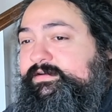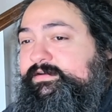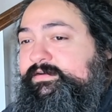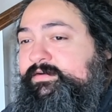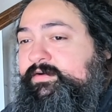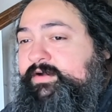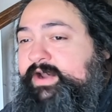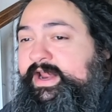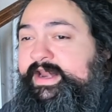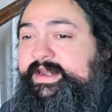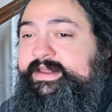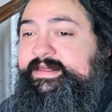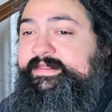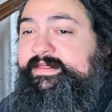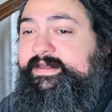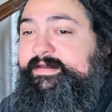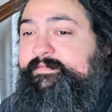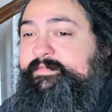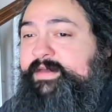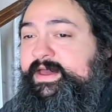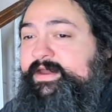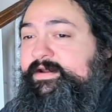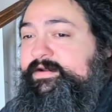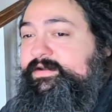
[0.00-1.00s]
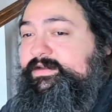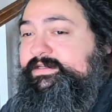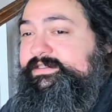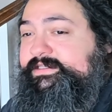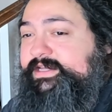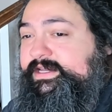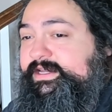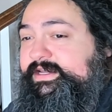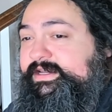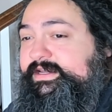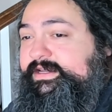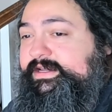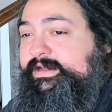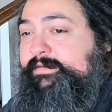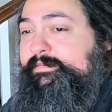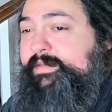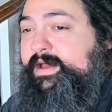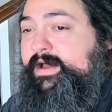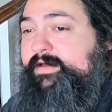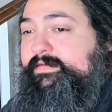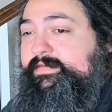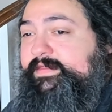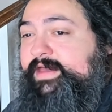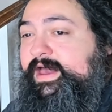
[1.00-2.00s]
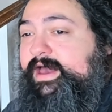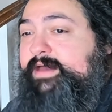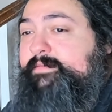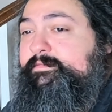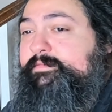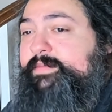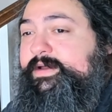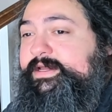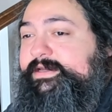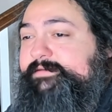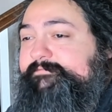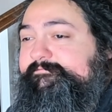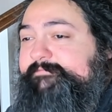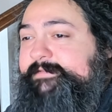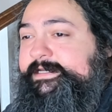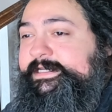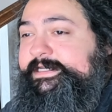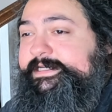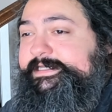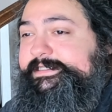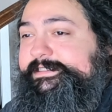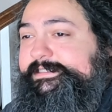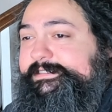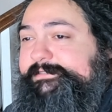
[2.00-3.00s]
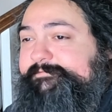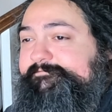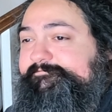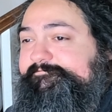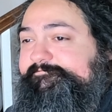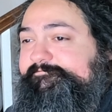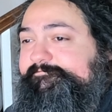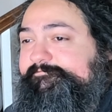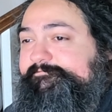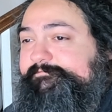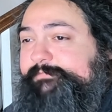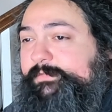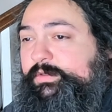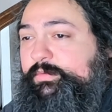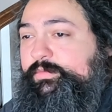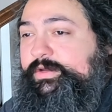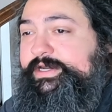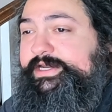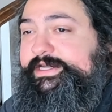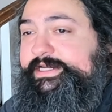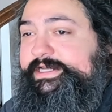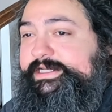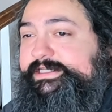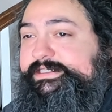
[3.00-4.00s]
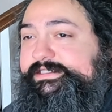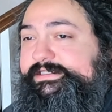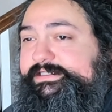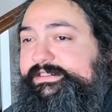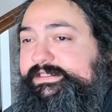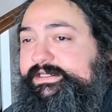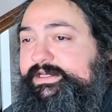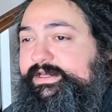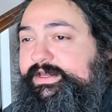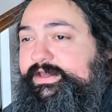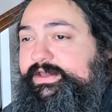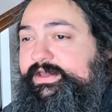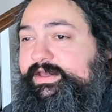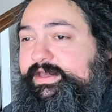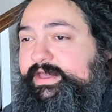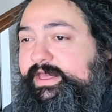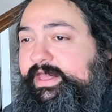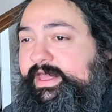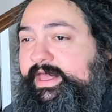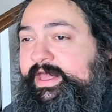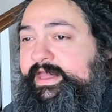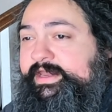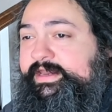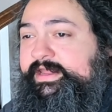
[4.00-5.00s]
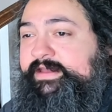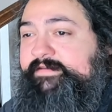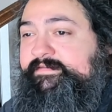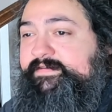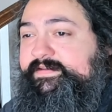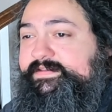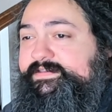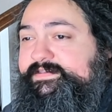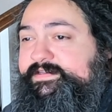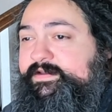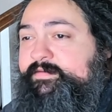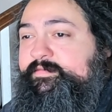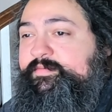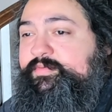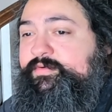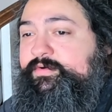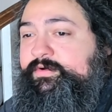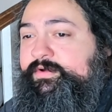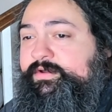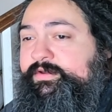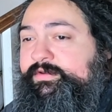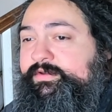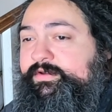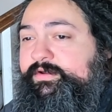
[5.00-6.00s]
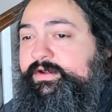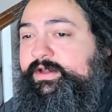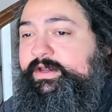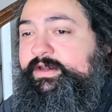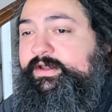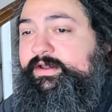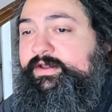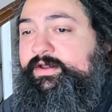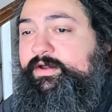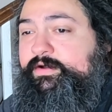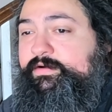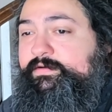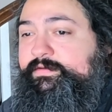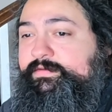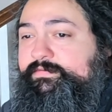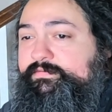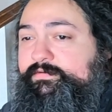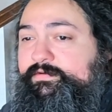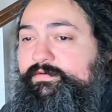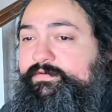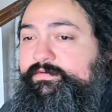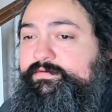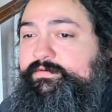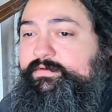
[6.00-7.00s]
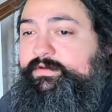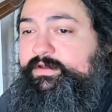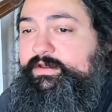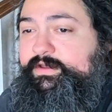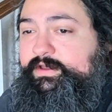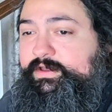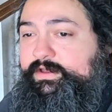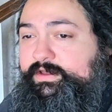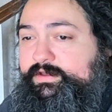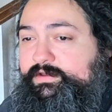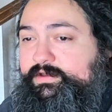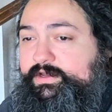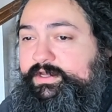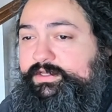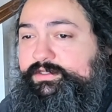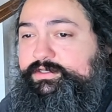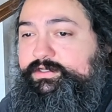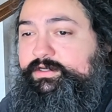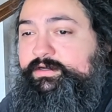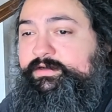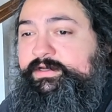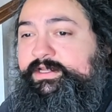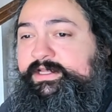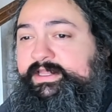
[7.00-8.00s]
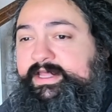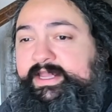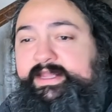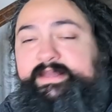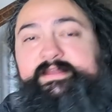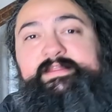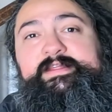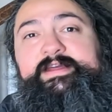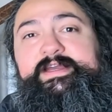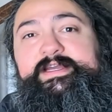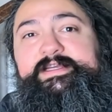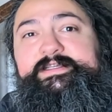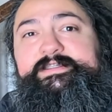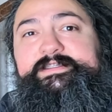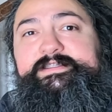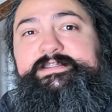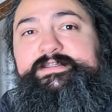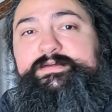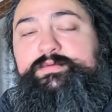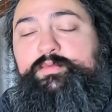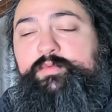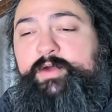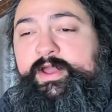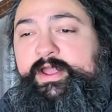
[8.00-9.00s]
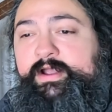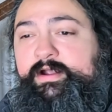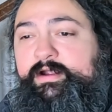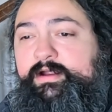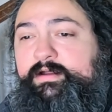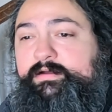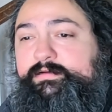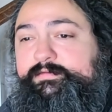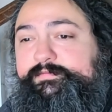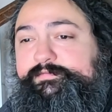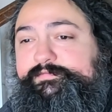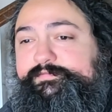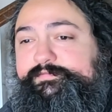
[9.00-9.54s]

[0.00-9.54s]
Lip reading: or anything better to say about that, but it is what it is. And if at some point you're going to go through a journey like this where